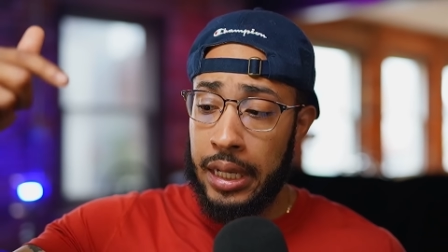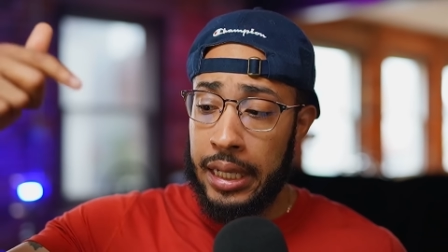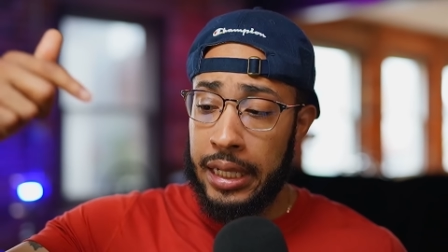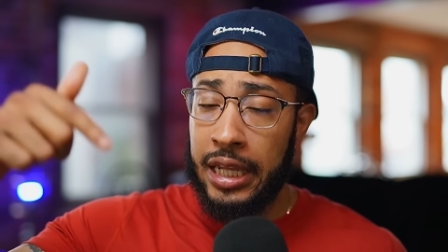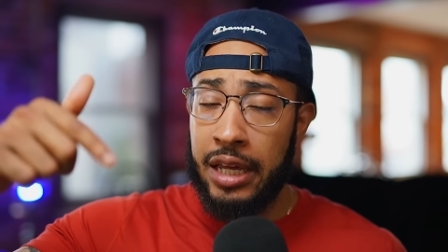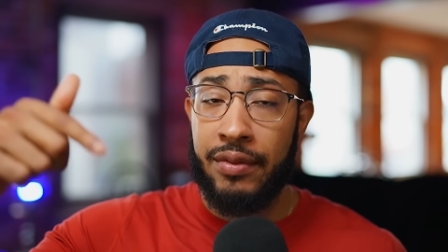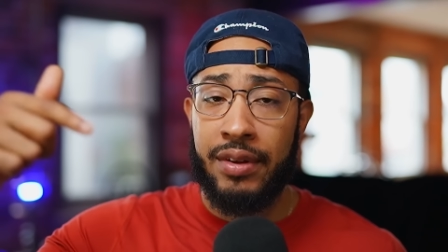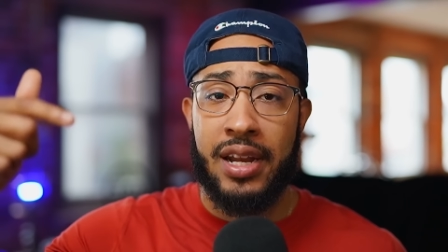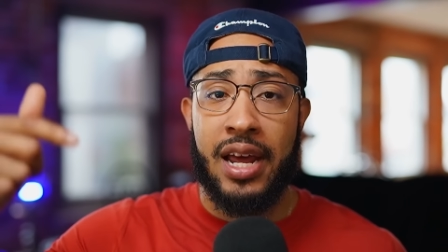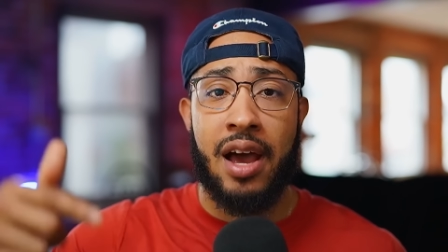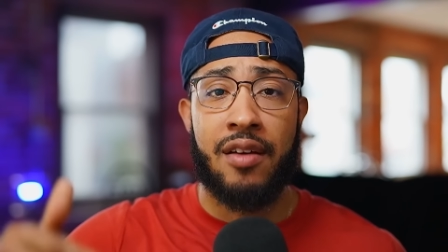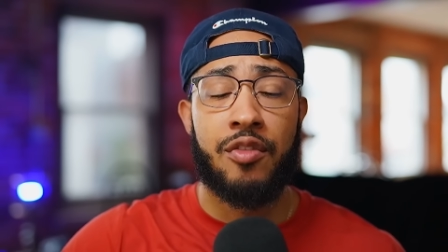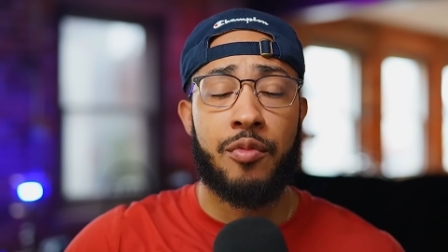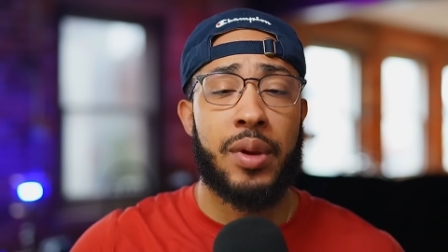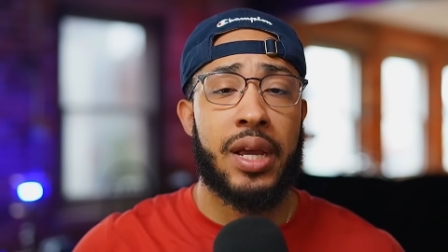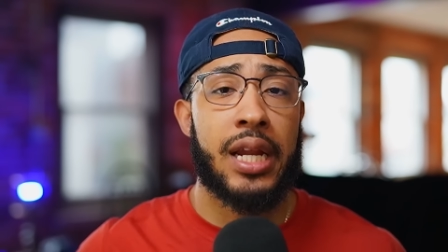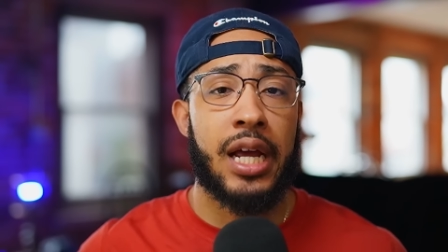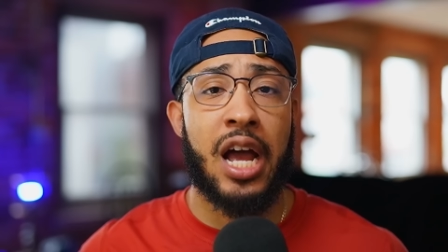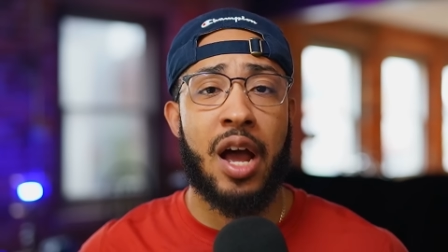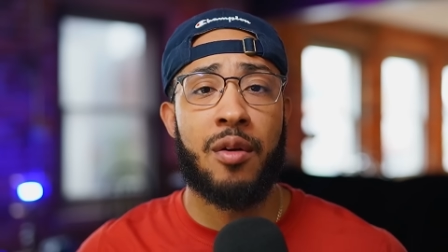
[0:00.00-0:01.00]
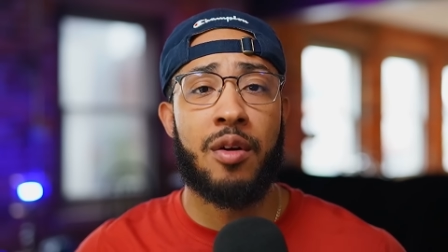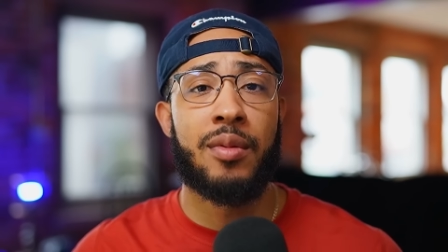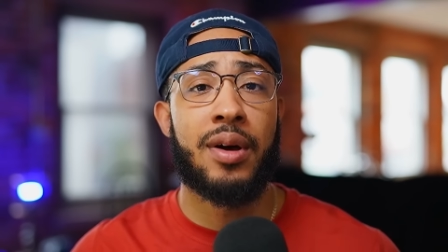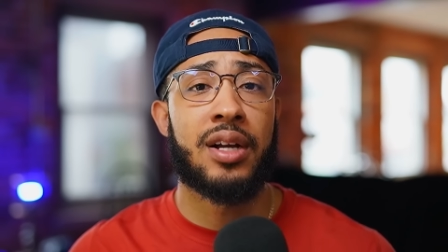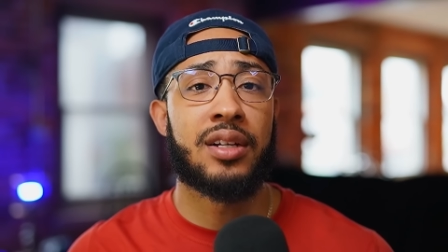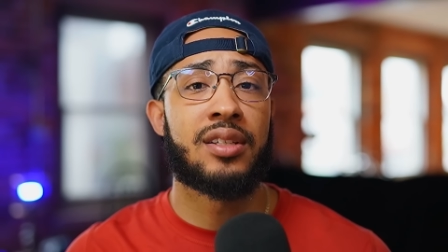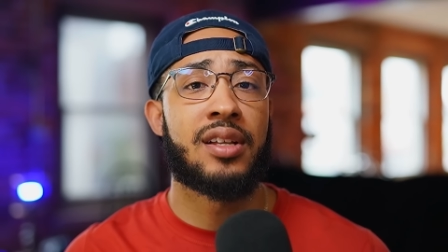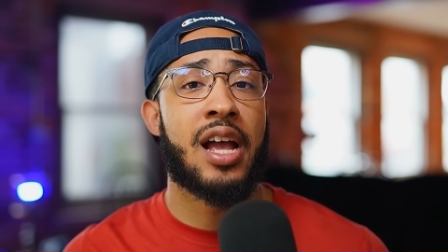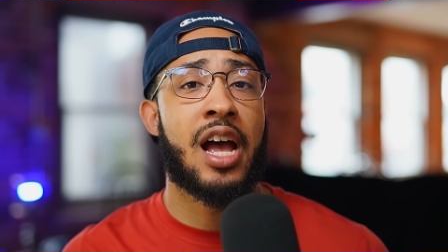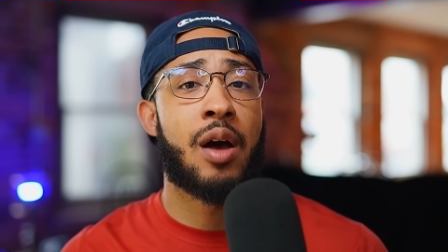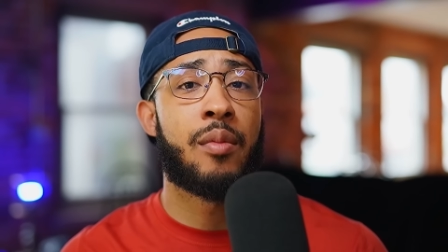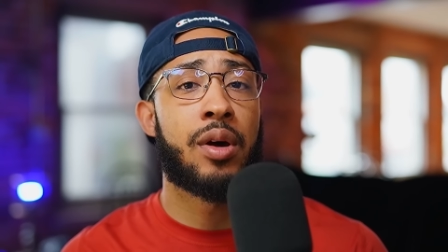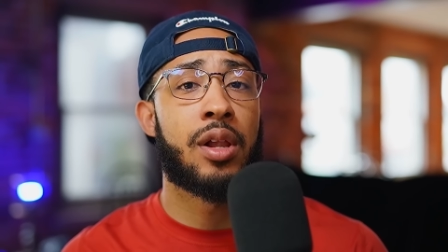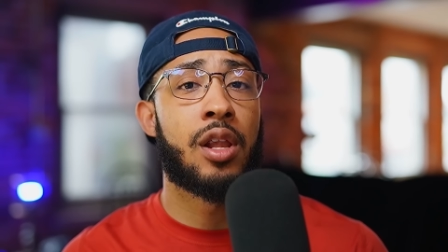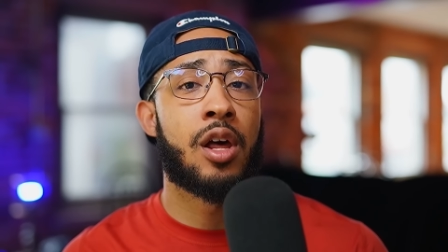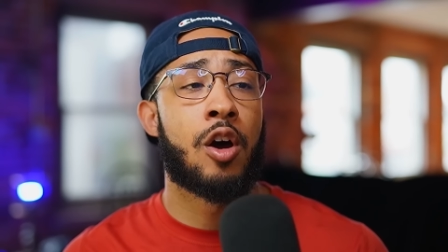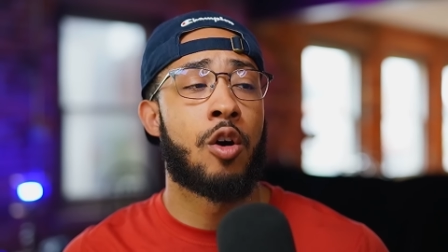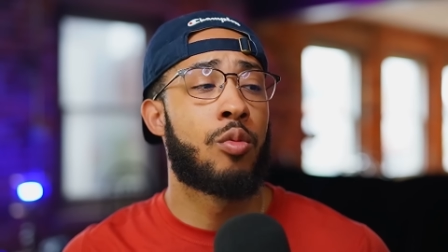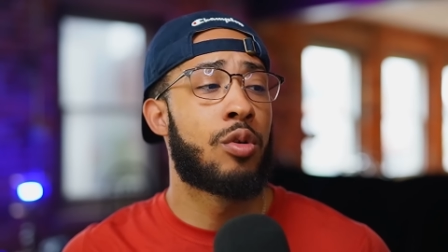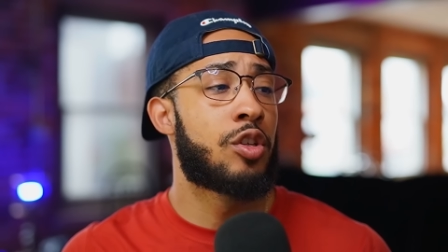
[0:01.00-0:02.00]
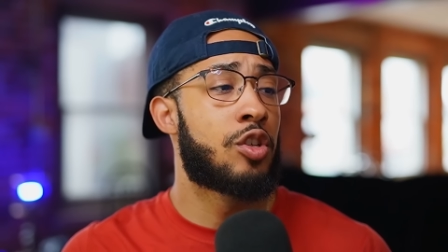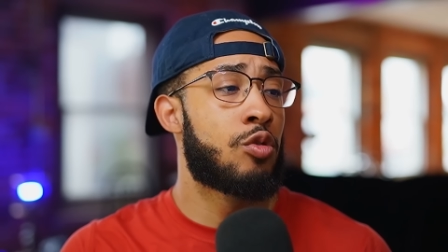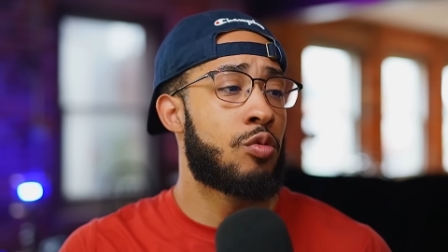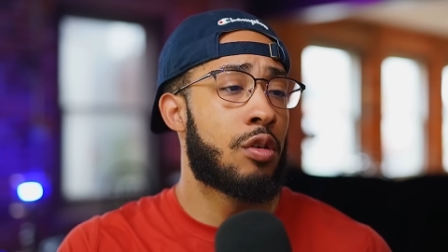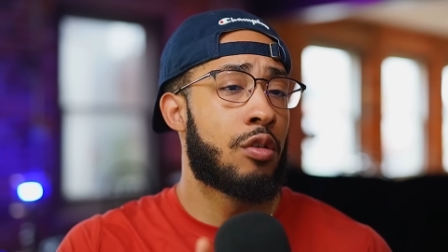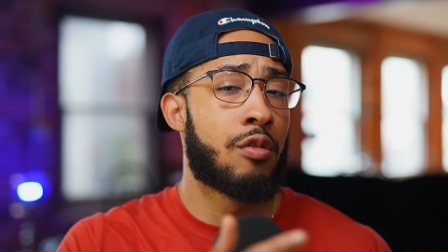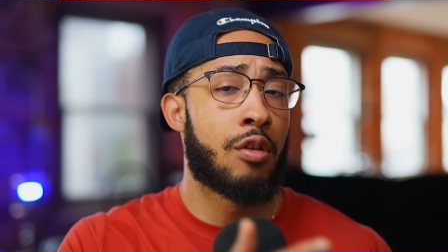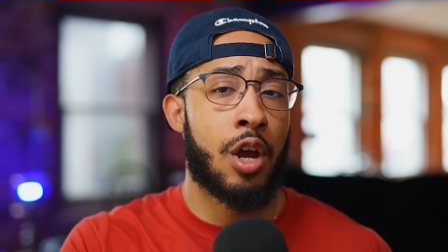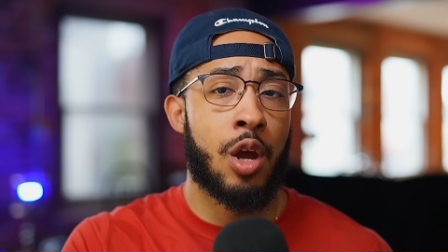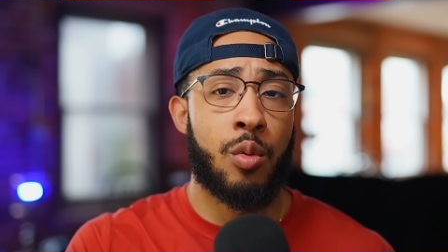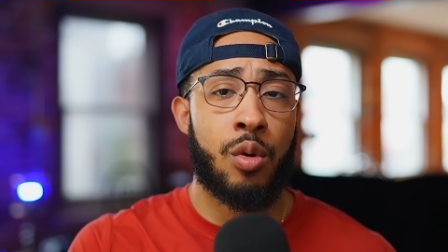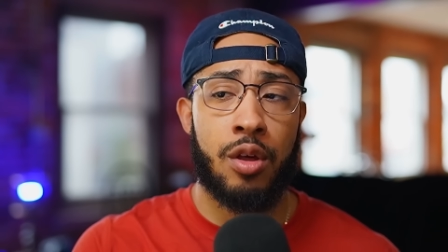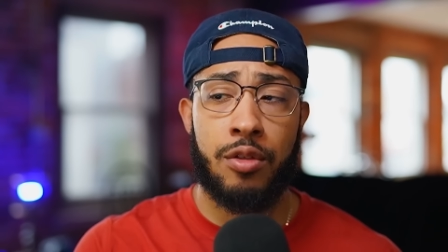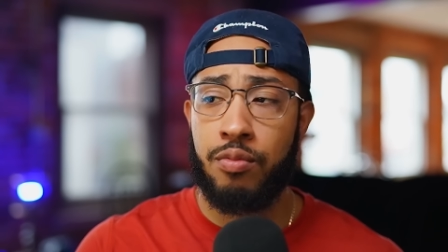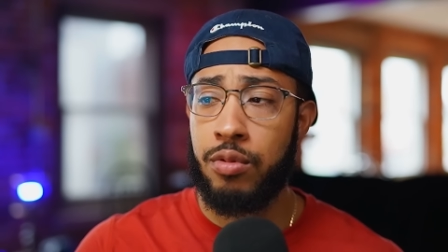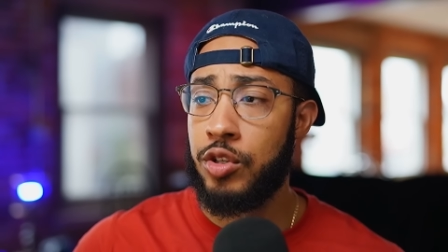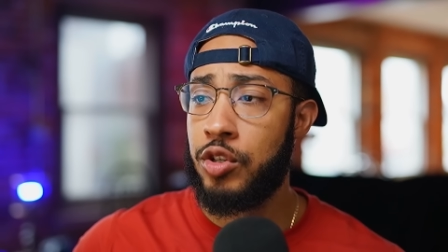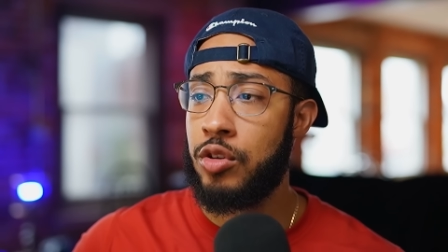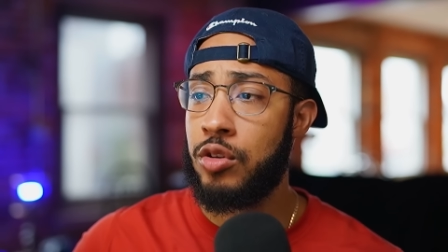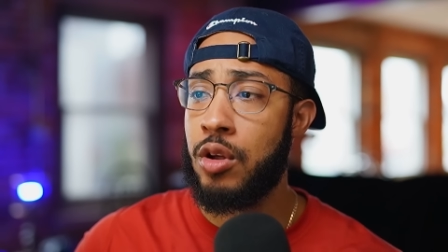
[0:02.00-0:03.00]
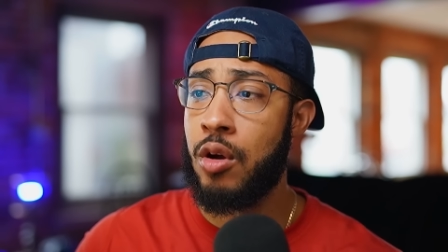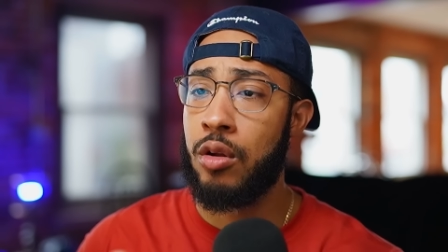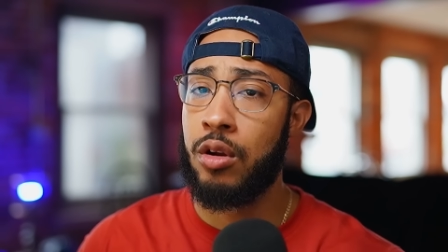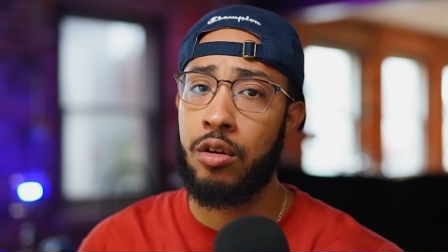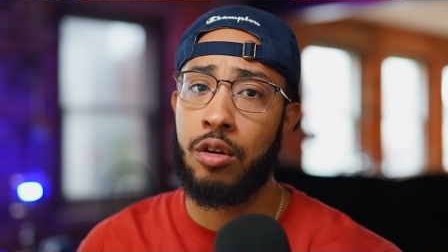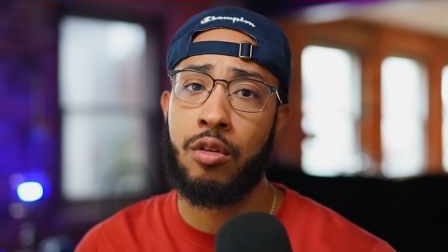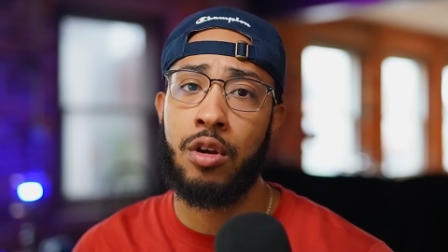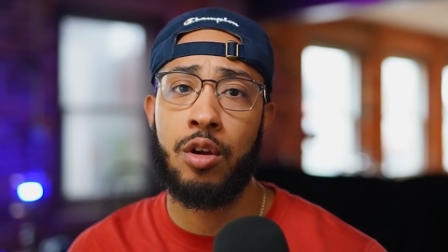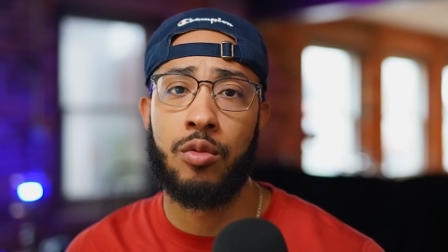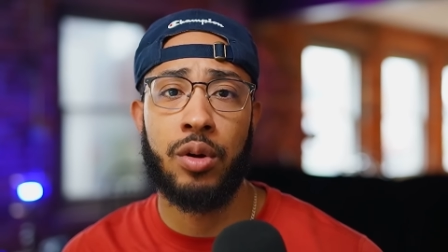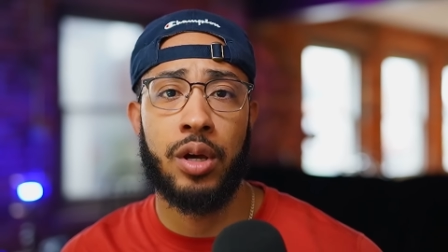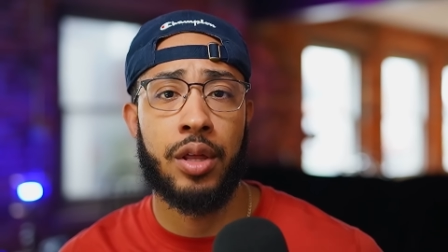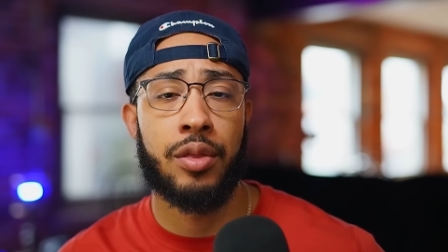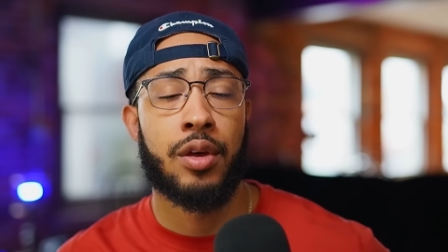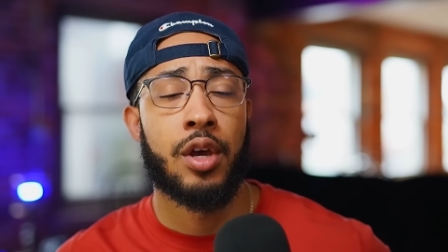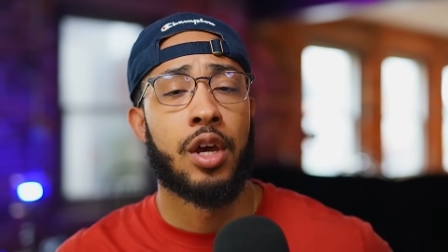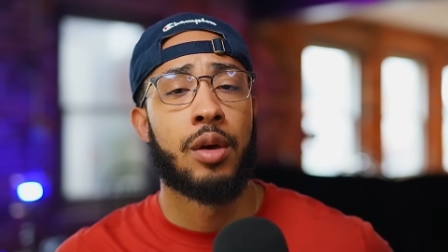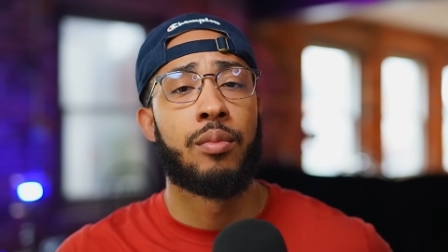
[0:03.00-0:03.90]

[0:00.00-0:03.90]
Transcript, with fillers: Leave it down for me in the comment box down below what you agree with, what you don't agree with.